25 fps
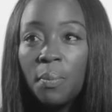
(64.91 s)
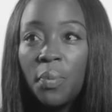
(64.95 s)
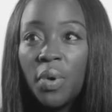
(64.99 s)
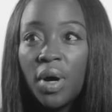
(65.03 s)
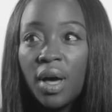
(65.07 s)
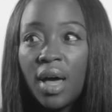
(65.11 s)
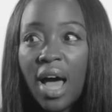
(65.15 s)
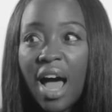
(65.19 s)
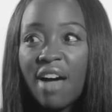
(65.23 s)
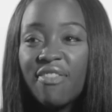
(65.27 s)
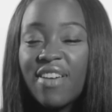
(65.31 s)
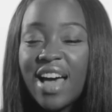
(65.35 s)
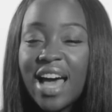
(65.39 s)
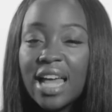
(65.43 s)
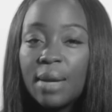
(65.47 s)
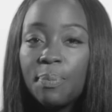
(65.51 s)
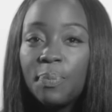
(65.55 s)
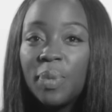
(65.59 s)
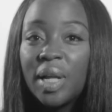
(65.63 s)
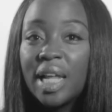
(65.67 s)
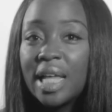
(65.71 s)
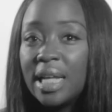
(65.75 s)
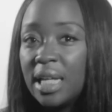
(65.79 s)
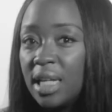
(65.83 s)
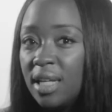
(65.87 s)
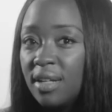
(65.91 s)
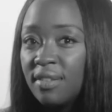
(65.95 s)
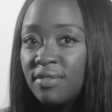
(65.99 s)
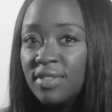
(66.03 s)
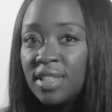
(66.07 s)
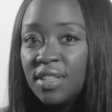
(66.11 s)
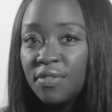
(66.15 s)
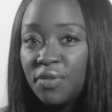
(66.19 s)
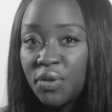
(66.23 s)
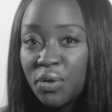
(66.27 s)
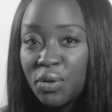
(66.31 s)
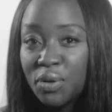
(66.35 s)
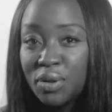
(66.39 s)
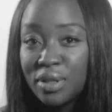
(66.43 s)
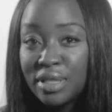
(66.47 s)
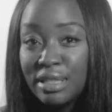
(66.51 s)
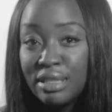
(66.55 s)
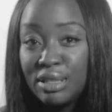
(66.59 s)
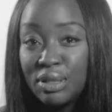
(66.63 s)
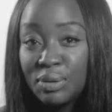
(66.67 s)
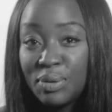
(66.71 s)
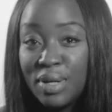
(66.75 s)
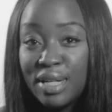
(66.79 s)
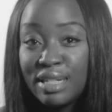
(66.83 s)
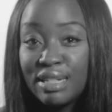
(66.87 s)
But I've had plenty of difficult
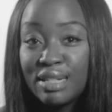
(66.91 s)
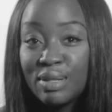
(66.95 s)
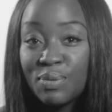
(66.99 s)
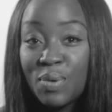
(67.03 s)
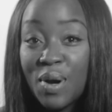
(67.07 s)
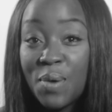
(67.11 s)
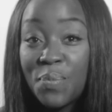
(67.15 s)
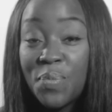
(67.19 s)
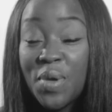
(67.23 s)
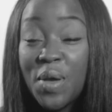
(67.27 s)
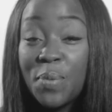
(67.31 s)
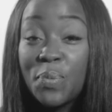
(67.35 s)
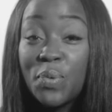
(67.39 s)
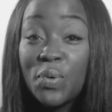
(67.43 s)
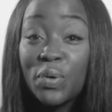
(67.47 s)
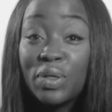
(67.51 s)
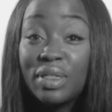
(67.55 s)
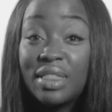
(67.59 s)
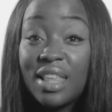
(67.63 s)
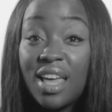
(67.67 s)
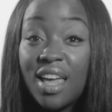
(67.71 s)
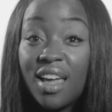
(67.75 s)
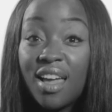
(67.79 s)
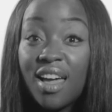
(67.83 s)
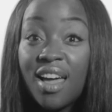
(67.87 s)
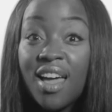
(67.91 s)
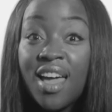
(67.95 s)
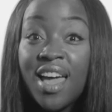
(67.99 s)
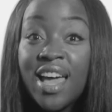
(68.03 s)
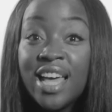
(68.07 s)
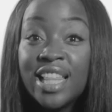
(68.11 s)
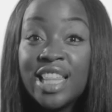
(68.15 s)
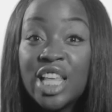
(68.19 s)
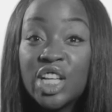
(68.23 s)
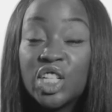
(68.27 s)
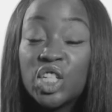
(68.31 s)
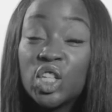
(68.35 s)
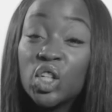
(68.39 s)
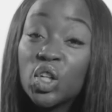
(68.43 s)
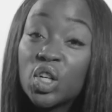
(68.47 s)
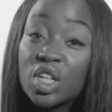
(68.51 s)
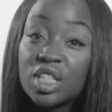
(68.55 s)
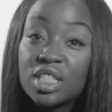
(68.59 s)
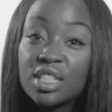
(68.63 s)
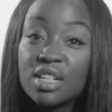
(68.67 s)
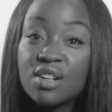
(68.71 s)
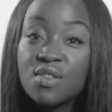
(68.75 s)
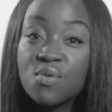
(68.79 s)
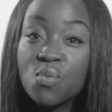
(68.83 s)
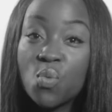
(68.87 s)
situations where people think they should look
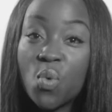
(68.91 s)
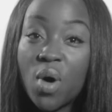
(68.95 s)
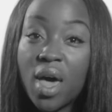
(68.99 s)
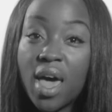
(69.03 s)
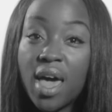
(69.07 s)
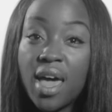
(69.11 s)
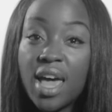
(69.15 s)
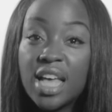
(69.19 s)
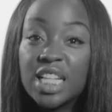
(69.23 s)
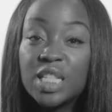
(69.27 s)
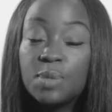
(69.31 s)
a certain way,